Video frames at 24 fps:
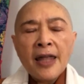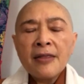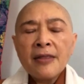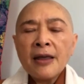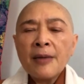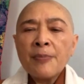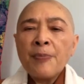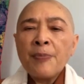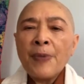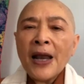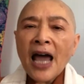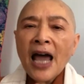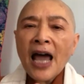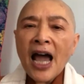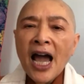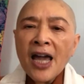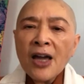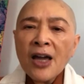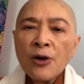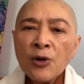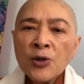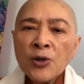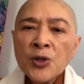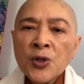but I
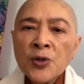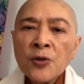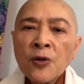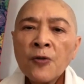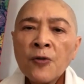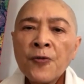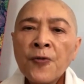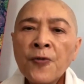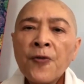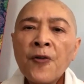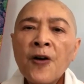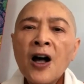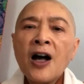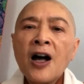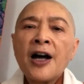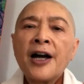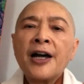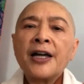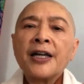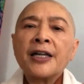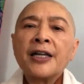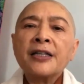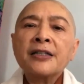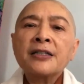also
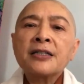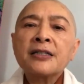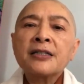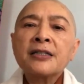find